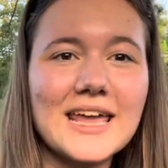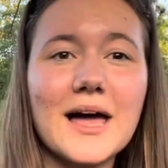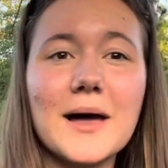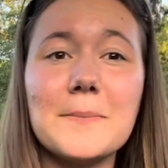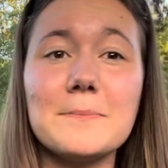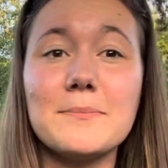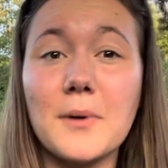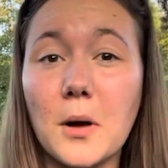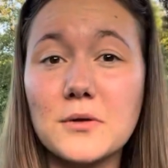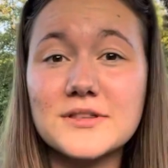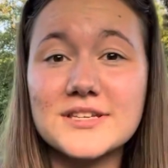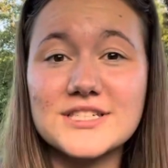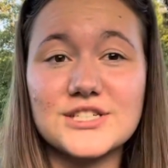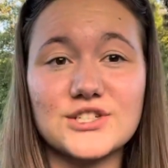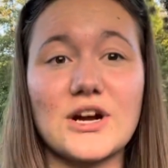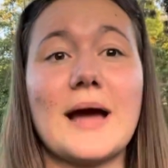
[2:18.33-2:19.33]
up both
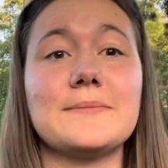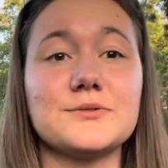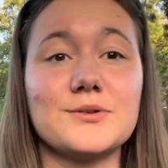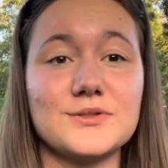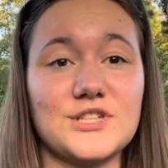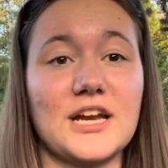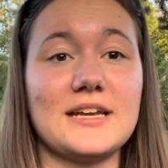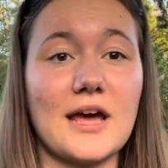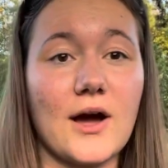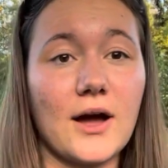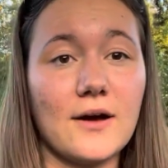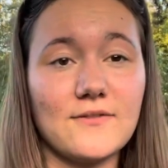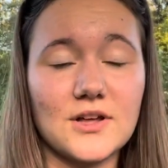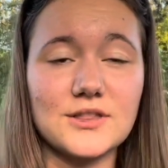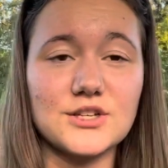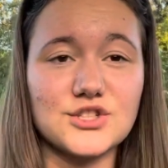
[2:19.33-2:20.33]
straps, which I now
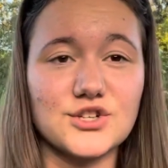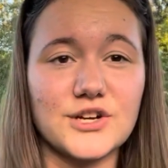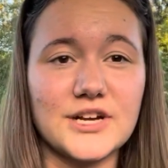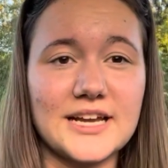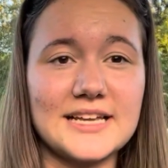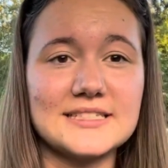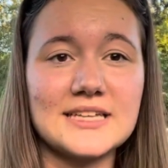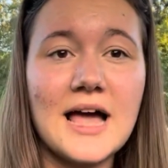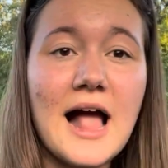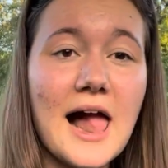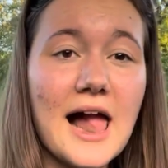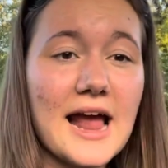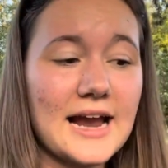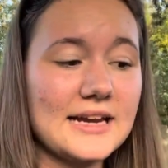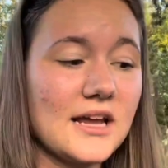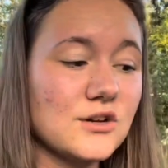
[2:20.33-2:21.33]
have on the trees,
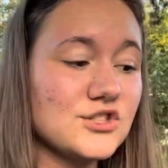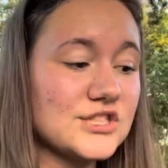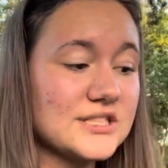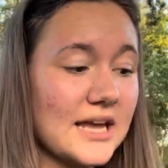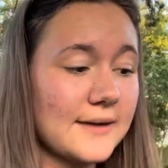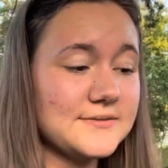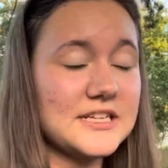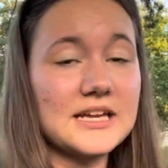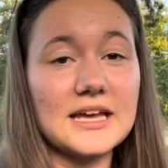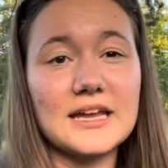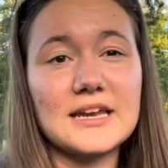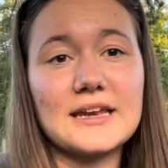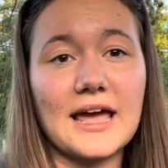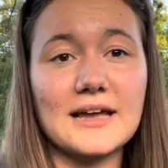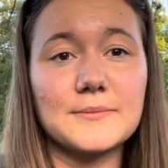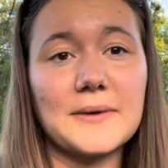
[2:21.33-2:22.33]
I now just have to
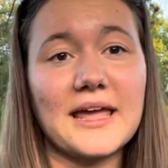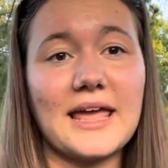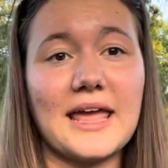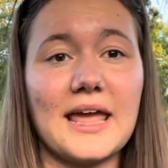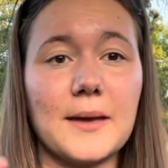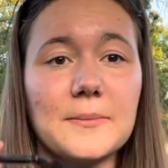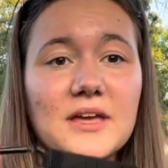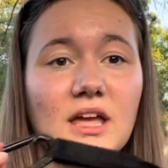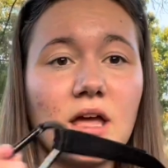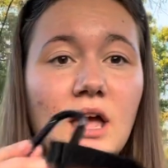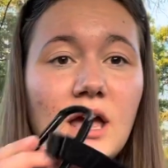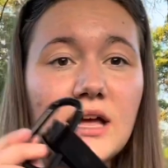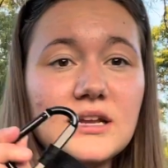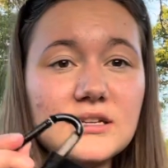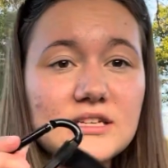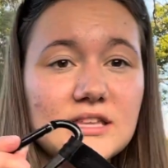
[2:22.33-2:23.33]
connect my hammock
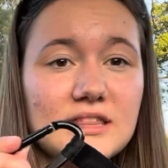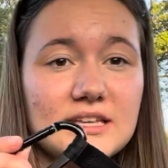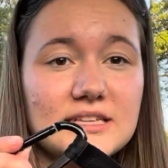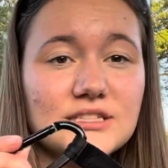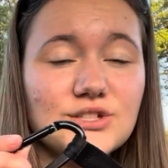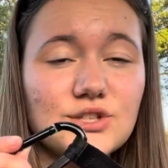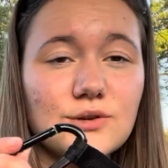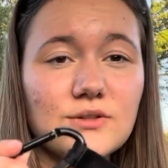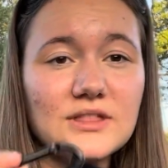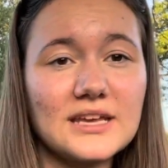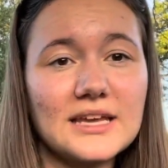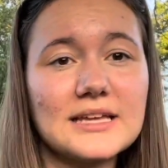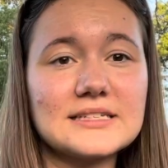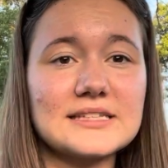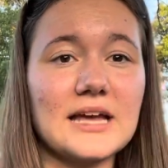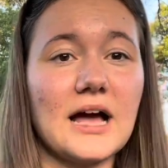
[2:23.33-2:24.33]
to these two
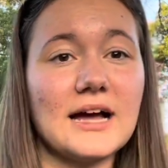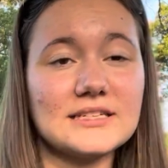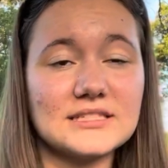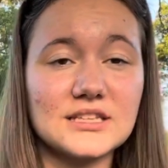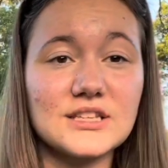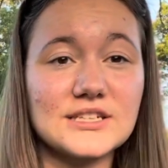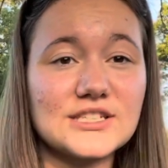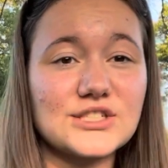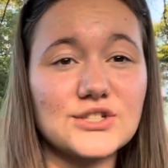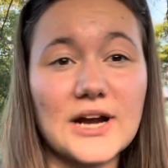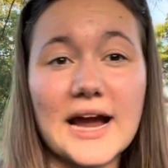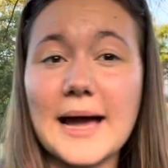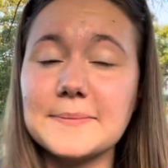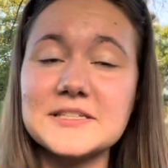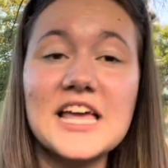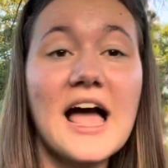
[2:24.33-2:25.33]
things onto the
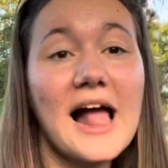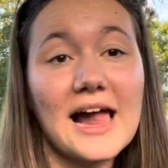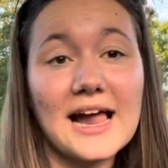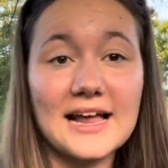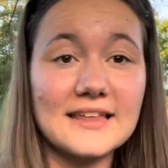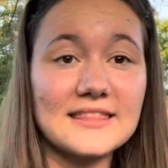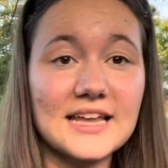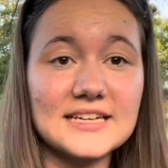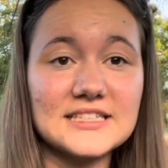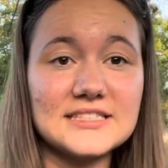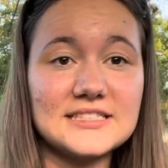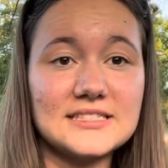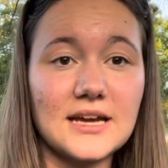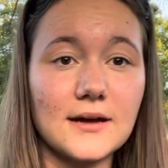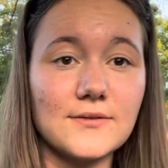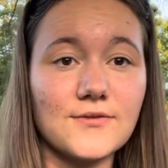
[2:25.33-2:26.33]
straps, and then it's
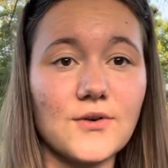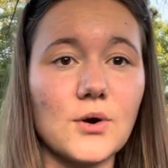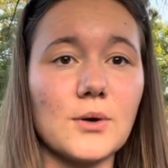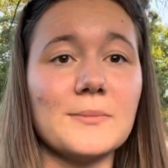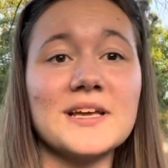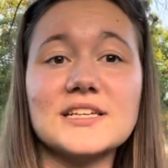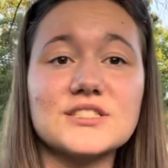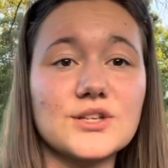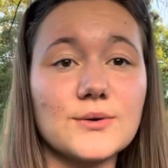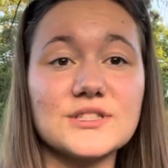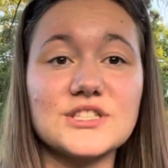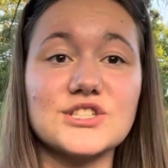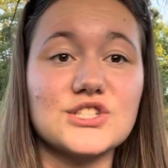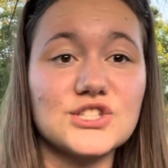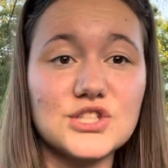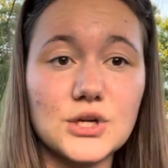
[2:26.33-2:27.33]
done for me. So it's
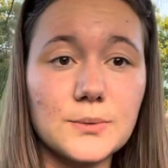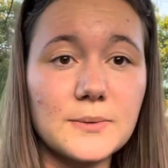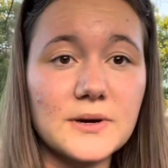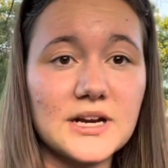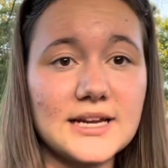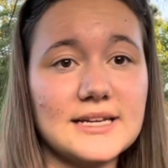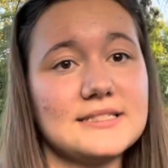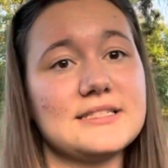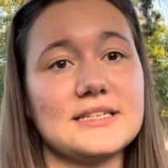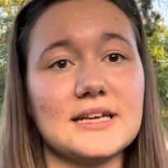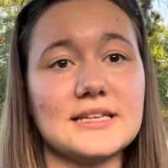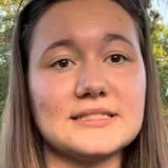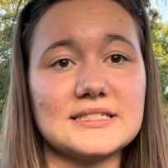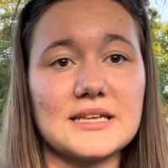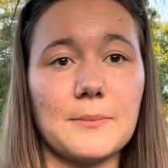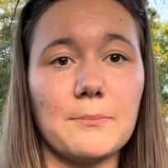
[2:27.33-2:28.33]
super easy and
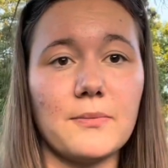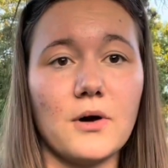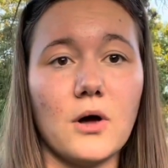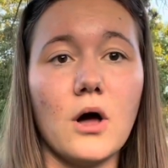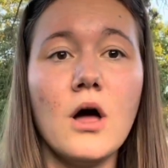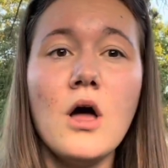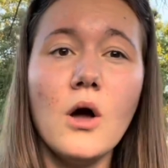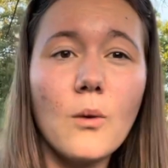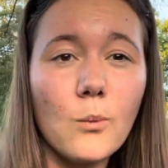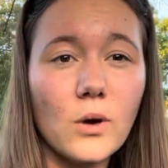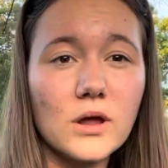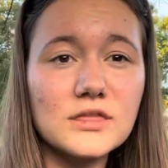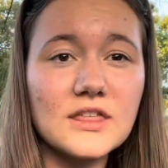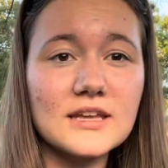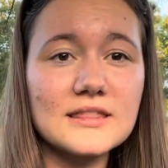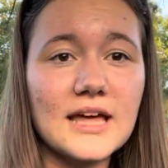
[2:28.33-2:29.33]
simple.
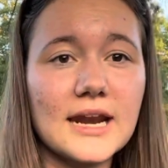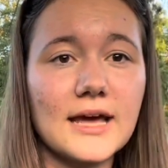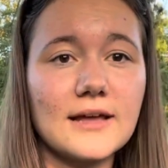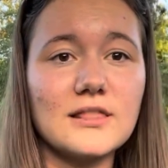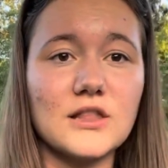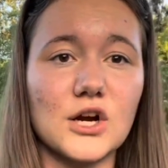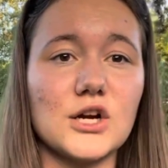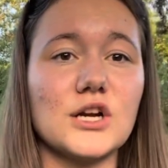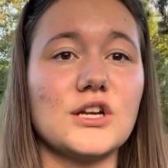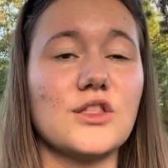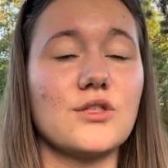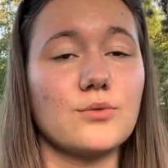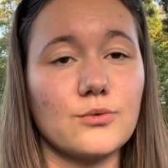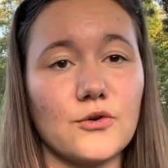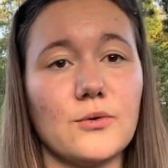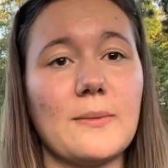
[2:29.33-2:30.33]
One thing that I learned
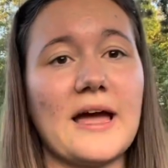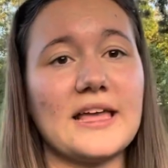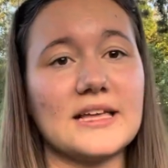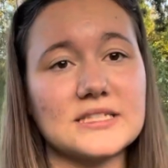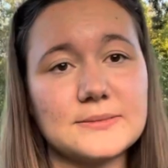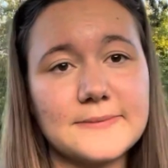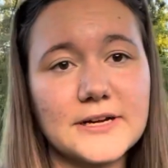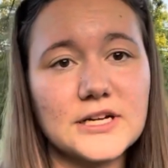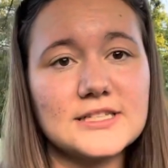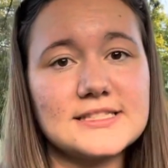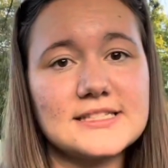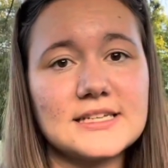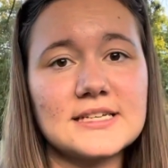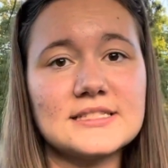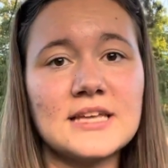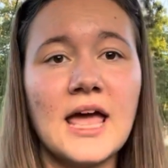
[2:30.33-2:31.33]
through my
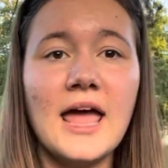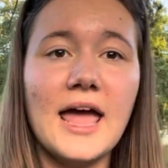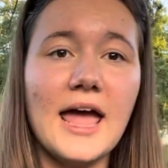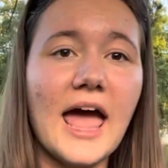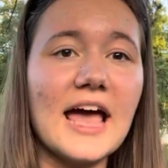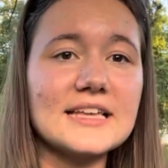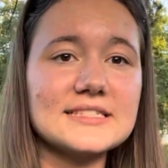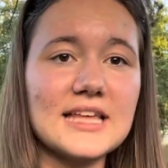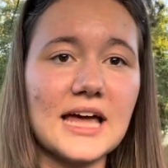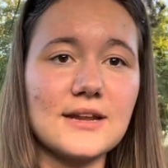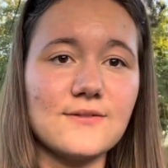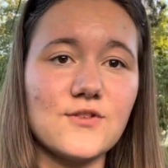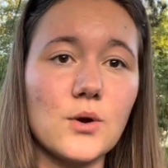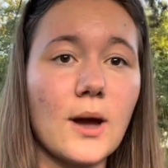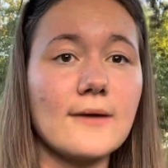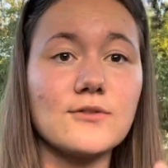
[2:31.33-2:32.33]
experiences is that if
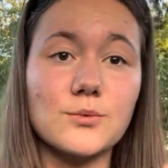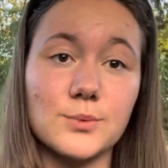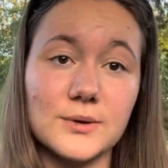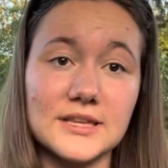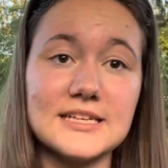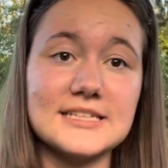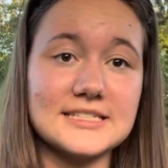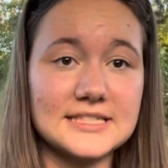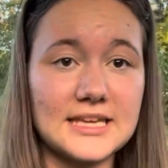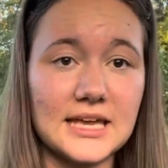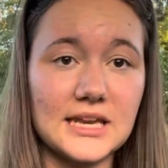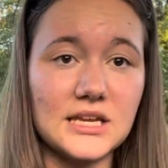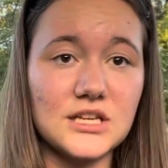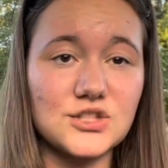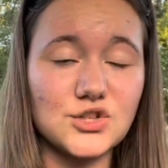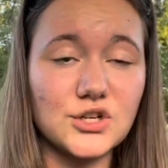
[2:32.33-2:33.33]
you have a really
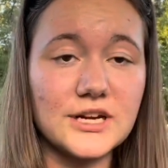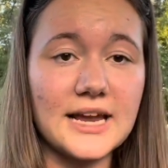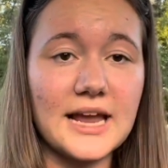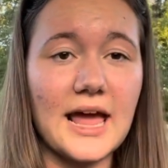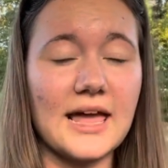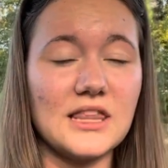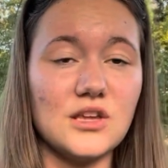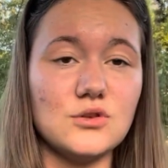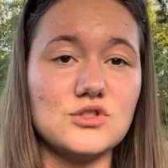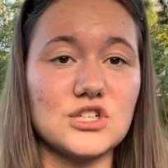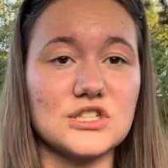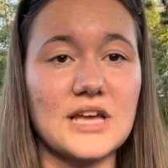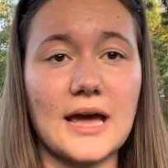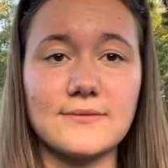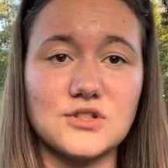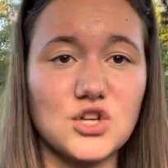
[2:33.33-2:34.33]
skinny tree and you just
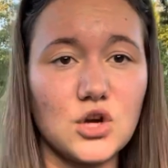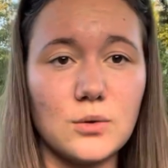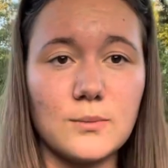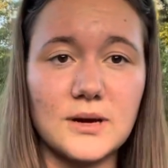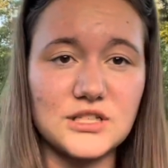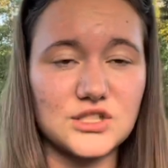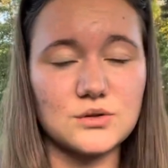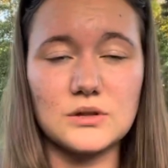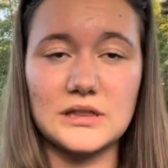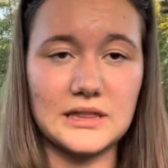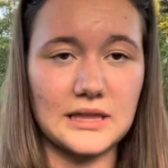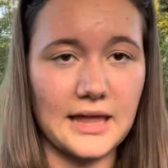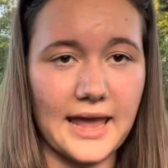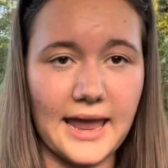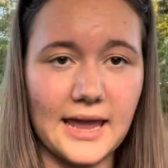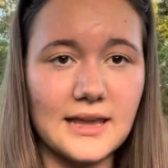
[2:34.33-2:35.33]
have too much
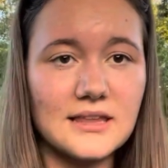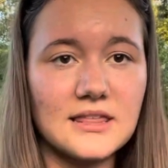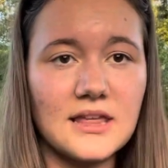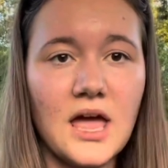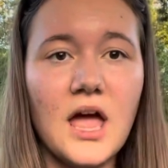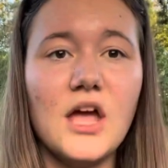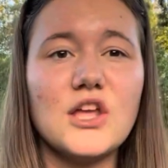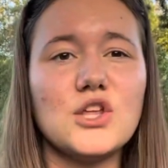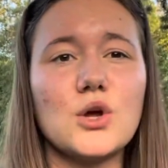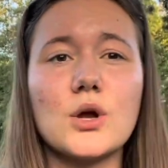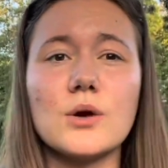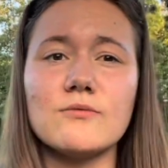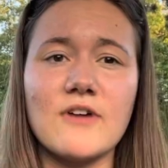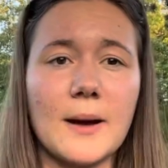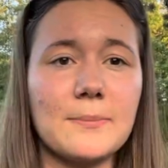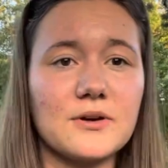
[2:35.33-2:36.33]
length, you
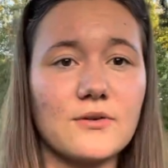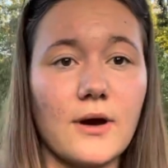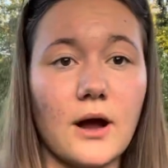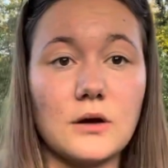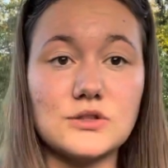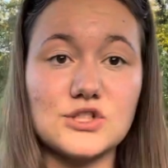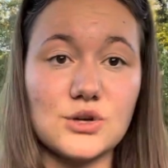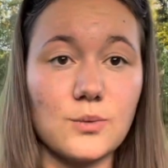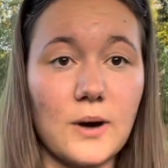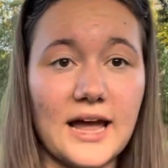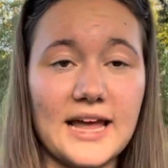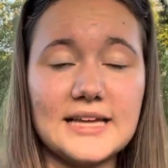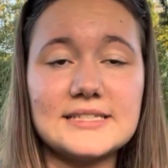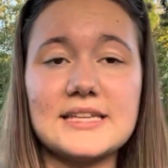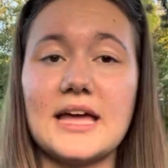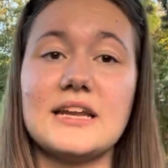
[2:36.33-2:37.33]
can wrap it around
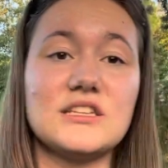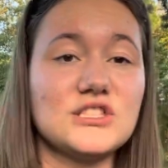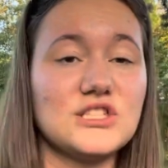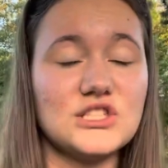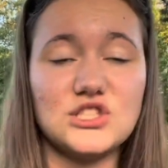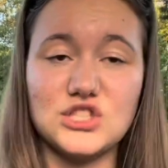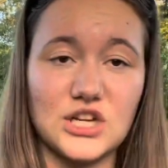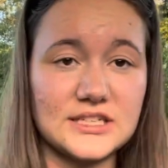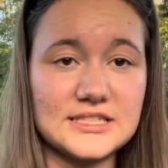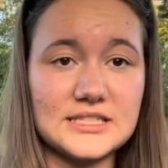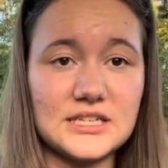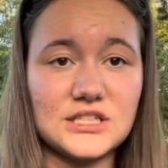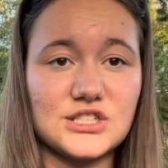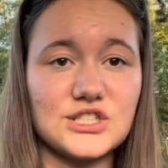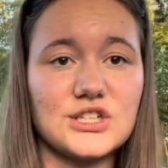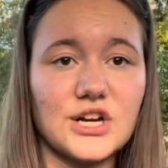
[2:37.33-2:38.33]
twice and it's just
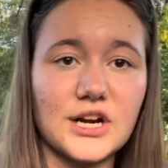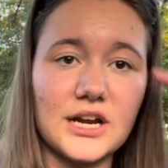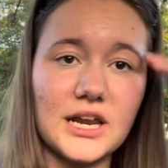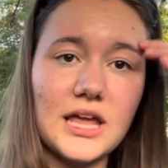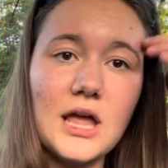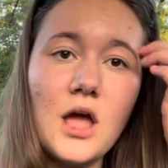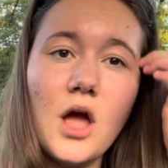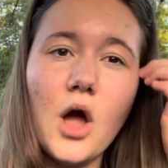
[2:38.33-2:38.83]
as sturdy.